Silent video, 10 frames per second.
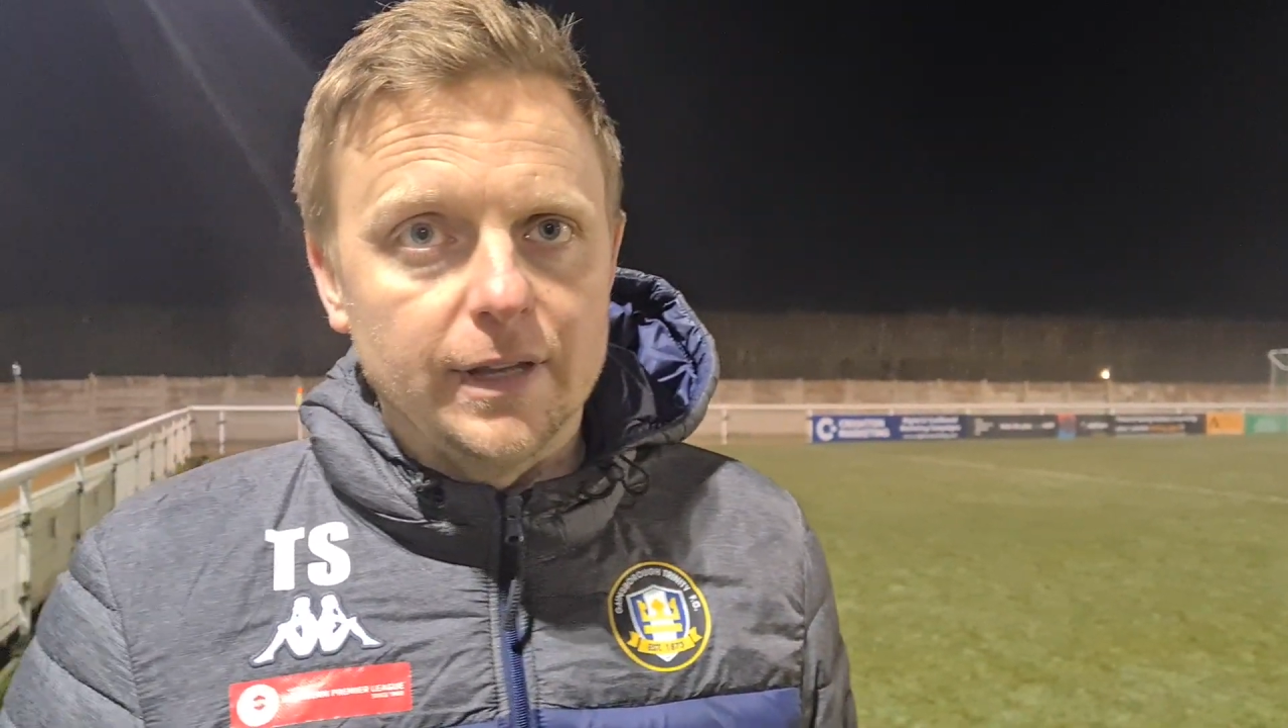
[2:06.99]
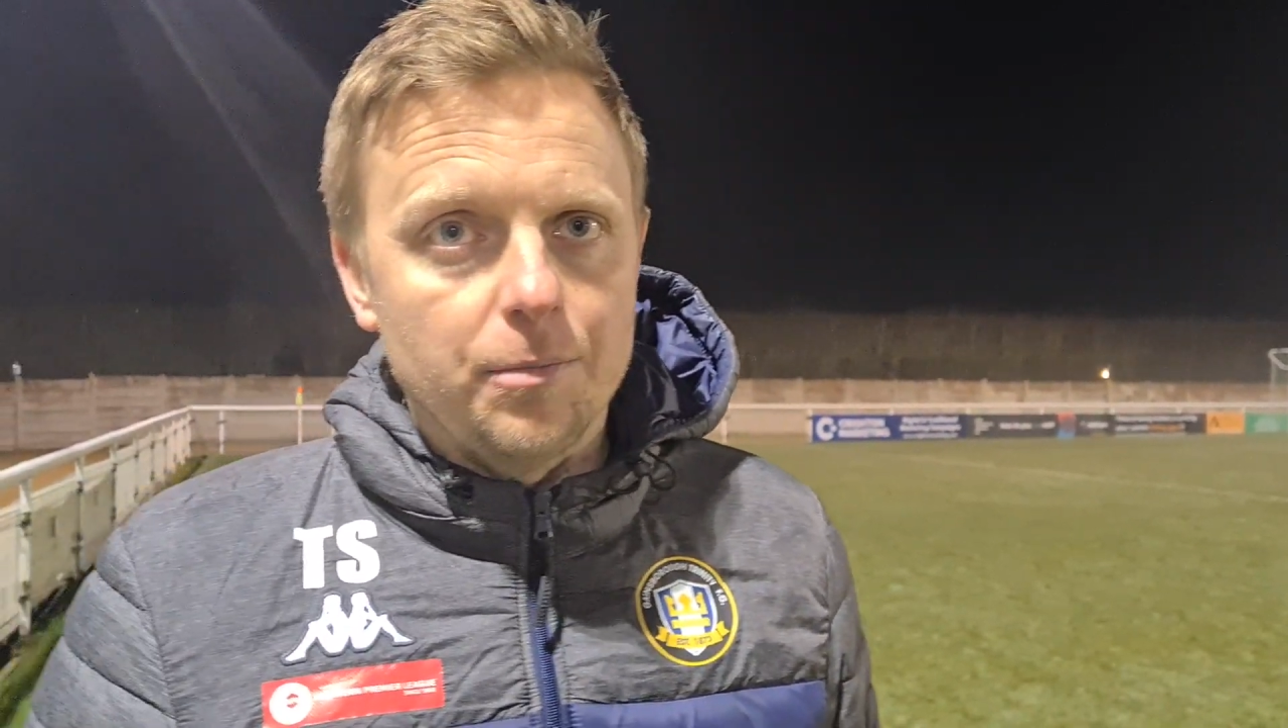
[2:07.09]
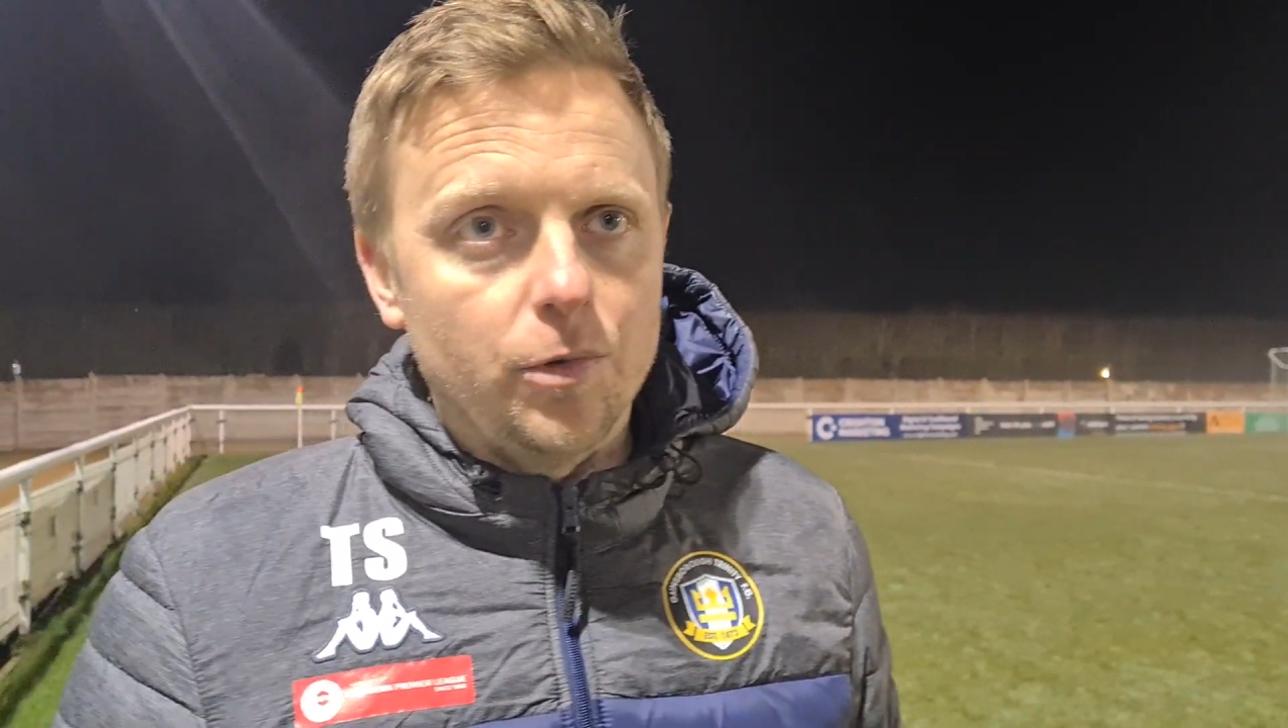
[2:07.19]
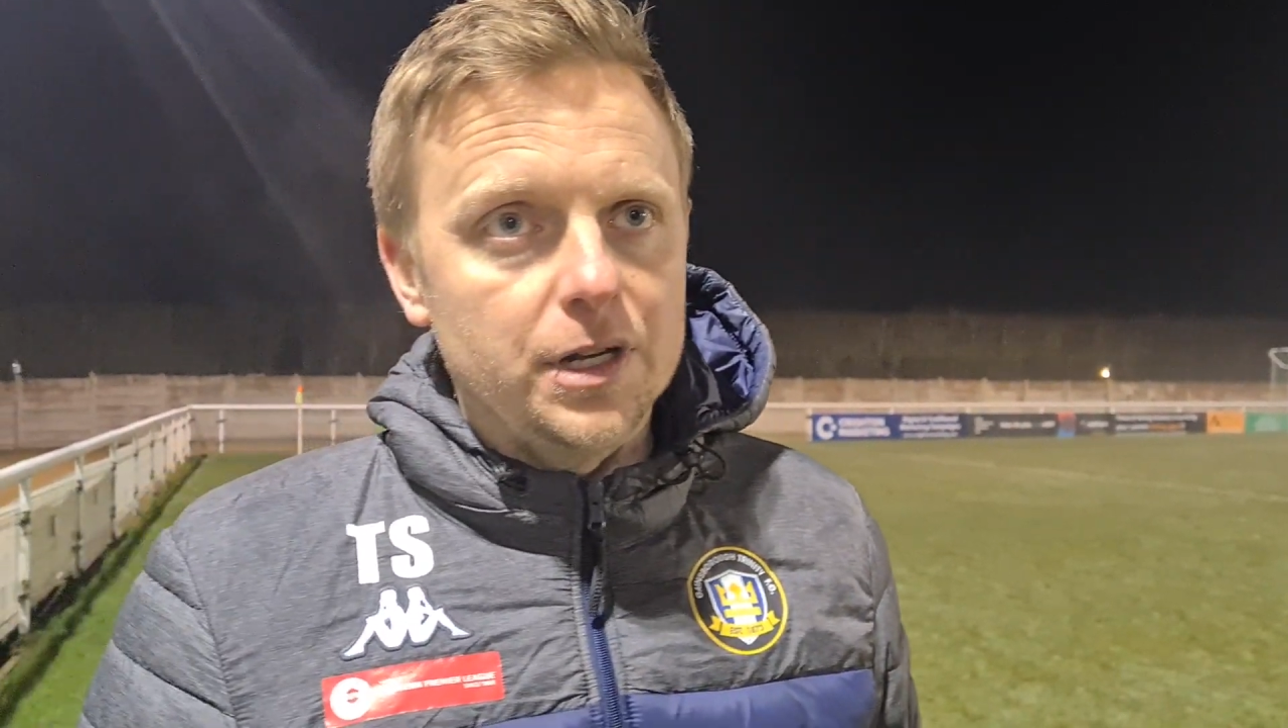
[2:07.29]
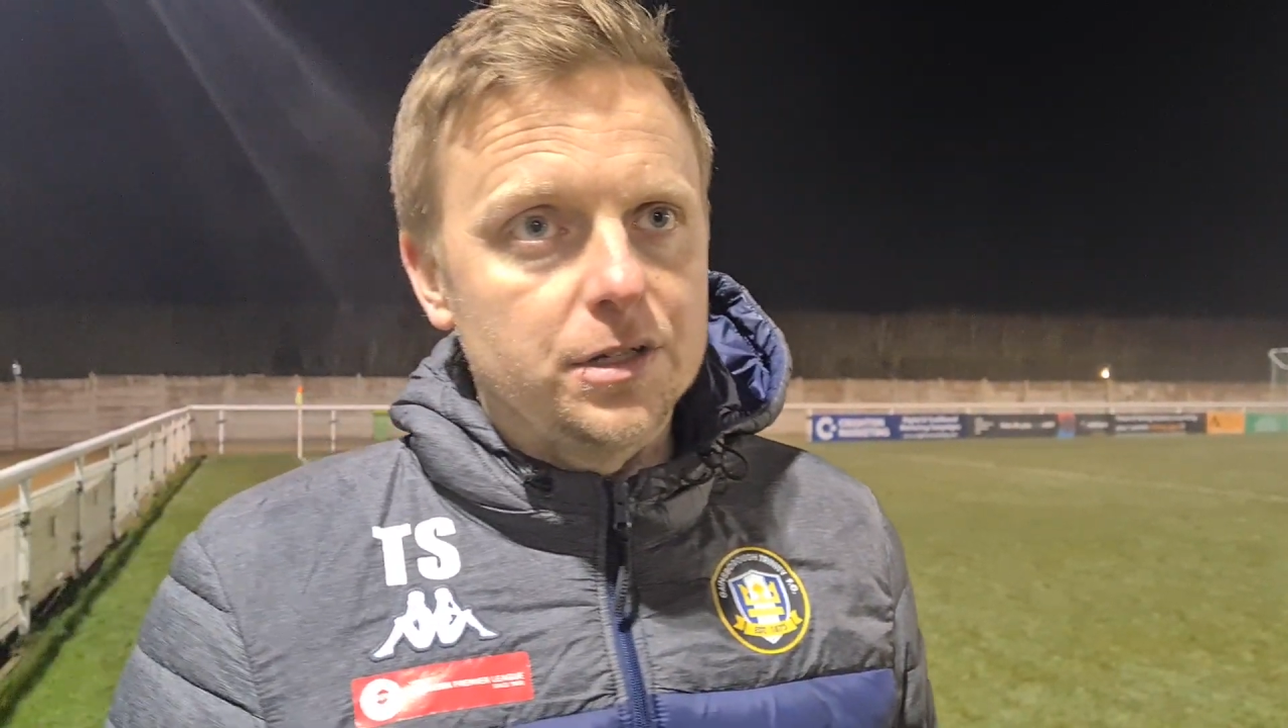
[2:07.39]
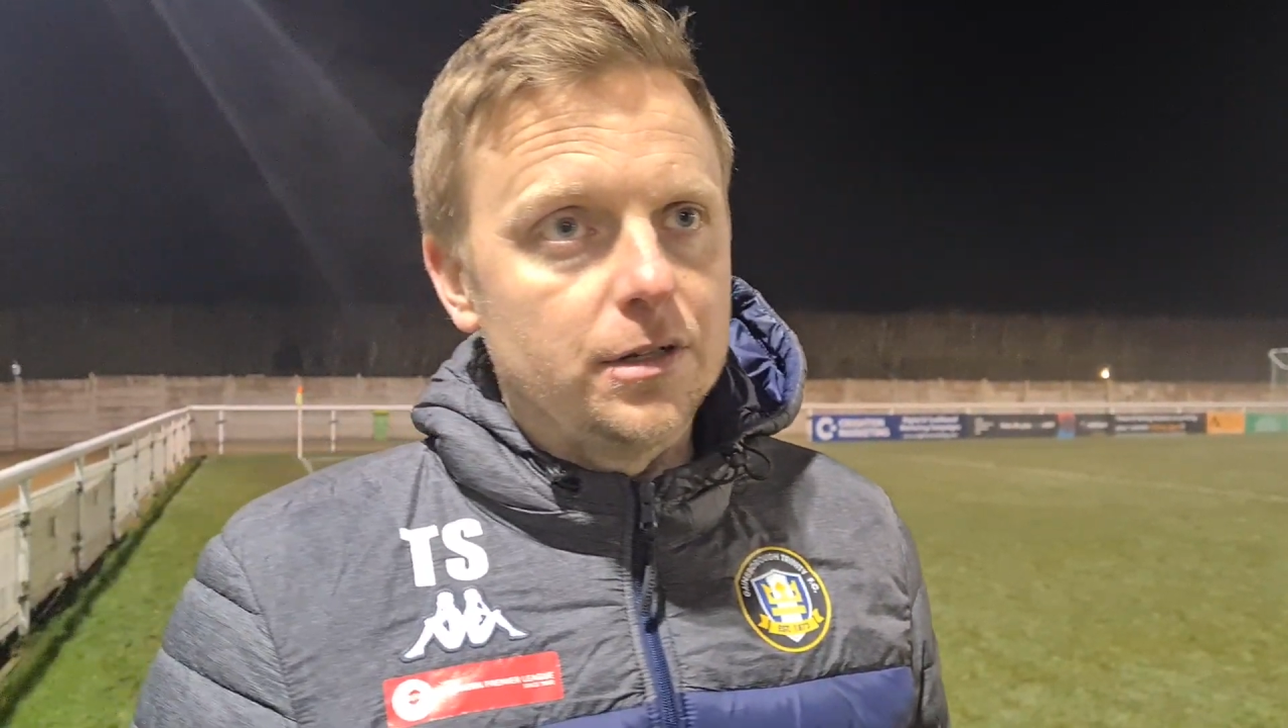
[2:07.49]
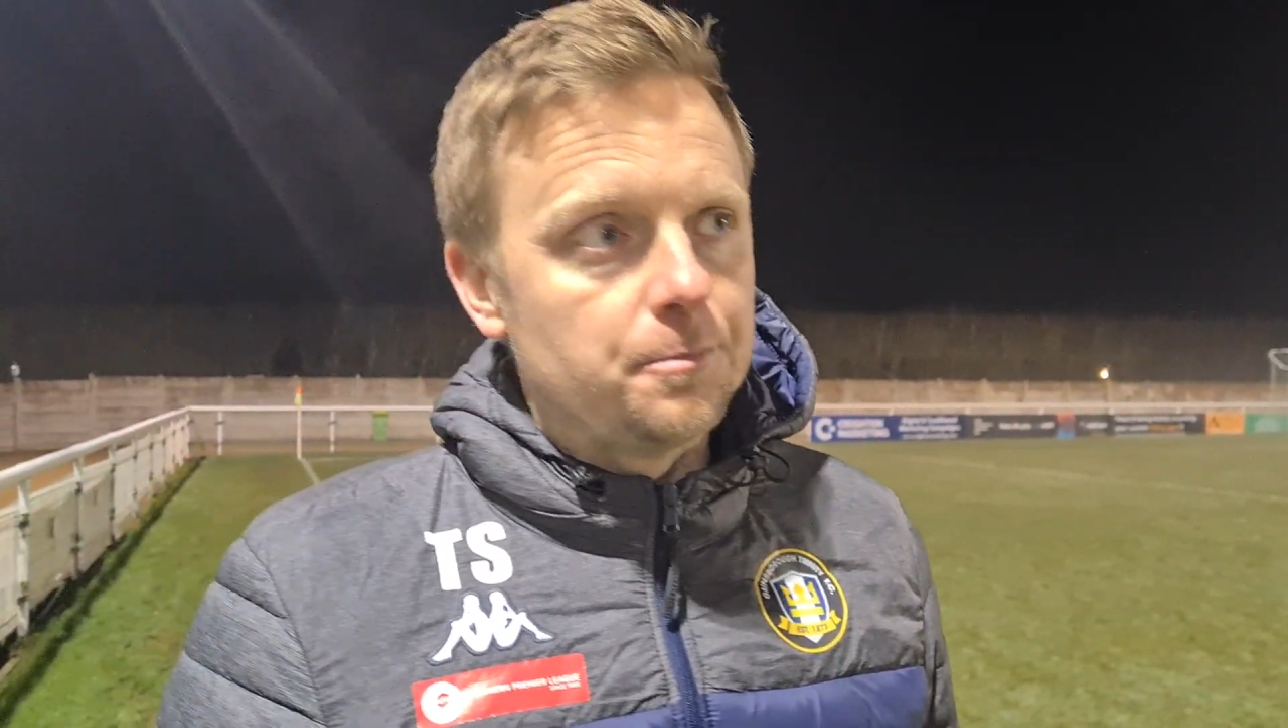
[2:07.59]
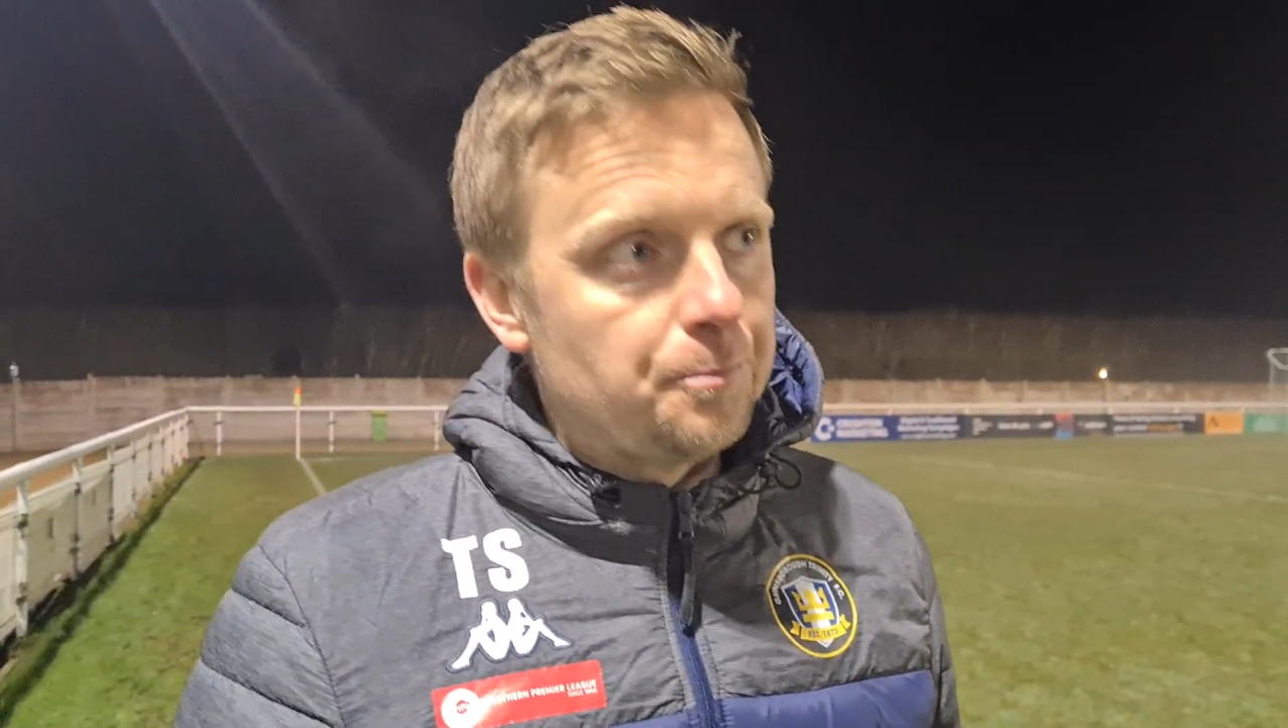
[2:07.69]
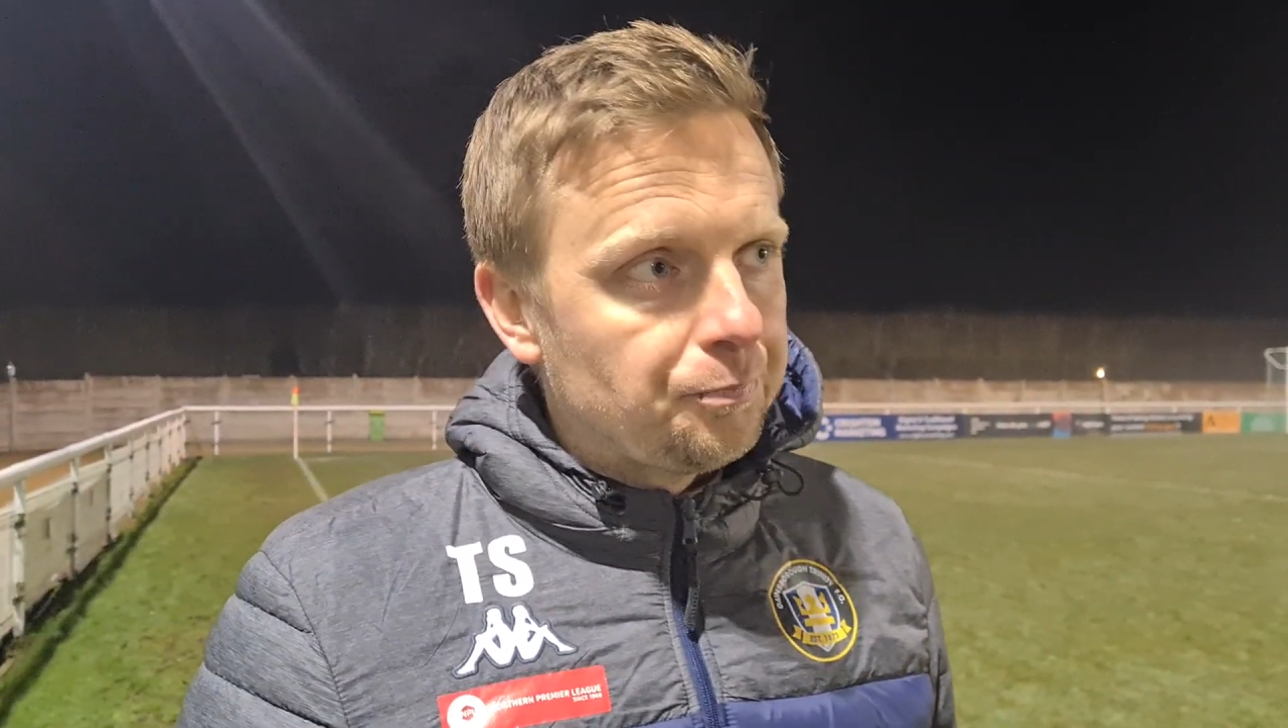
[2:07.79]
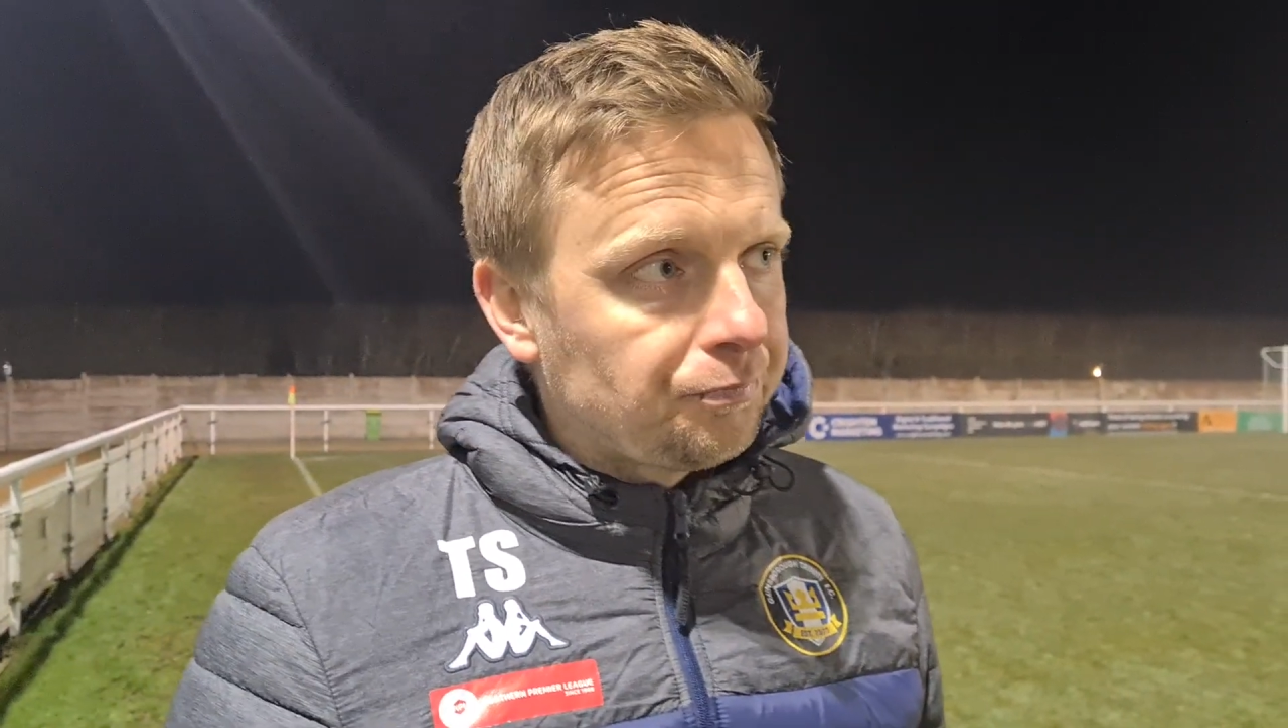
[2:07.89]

Nantwich and